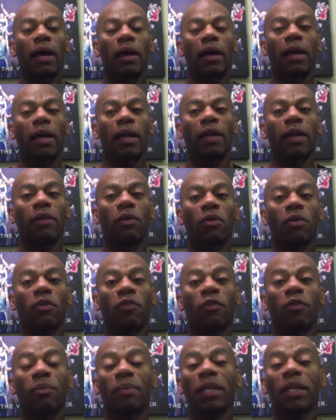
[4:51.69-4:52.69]
in order
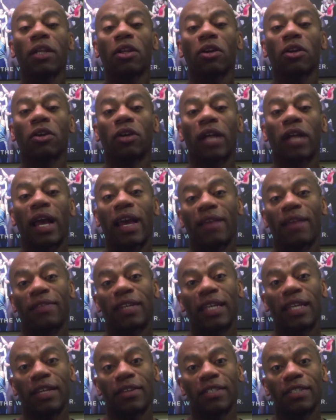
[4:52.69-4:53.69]
for me to learn, I have
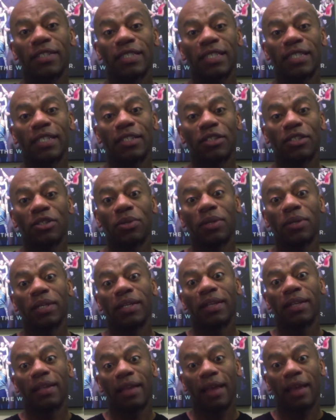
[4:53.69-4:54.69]
to hear it, see it, do it,
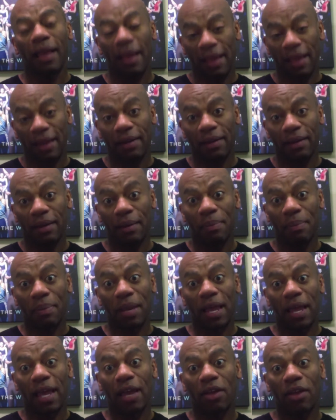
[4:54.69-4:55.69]
and
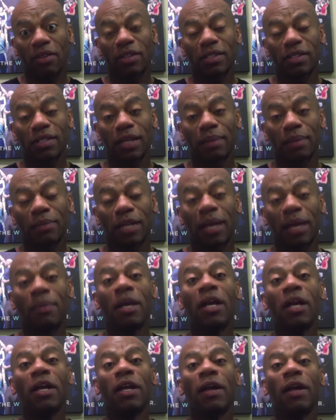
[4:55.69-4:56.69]
apply all at the same time.
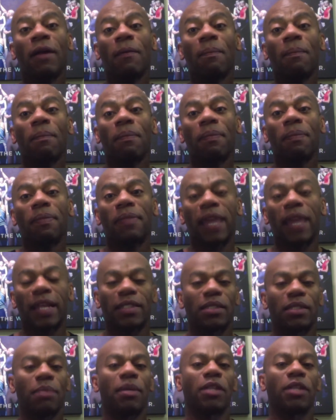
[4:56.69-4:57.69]
that's
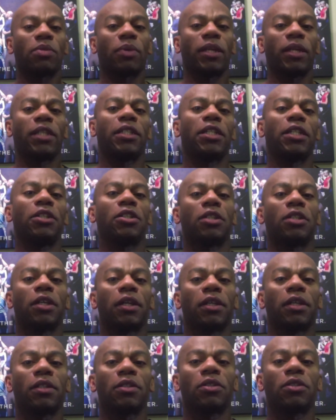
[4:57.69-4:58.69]
the best way to teach
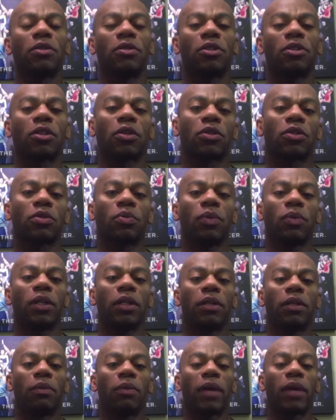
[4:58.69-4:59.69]
the students, because
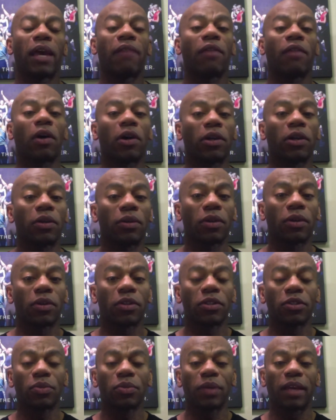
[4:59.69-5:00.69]
we have audio
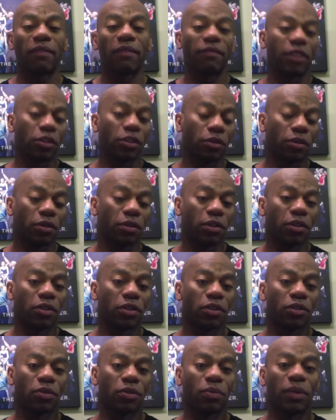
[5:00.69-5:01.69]
learners, we have visual
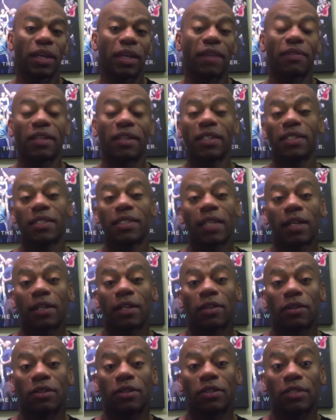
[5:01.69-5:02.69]
learners, we have
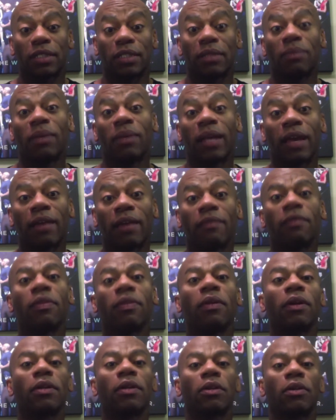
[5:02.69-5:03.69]
kinesthetic learners, and then we have
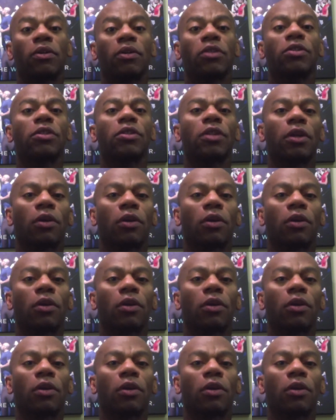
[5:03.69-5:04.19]
the learners that are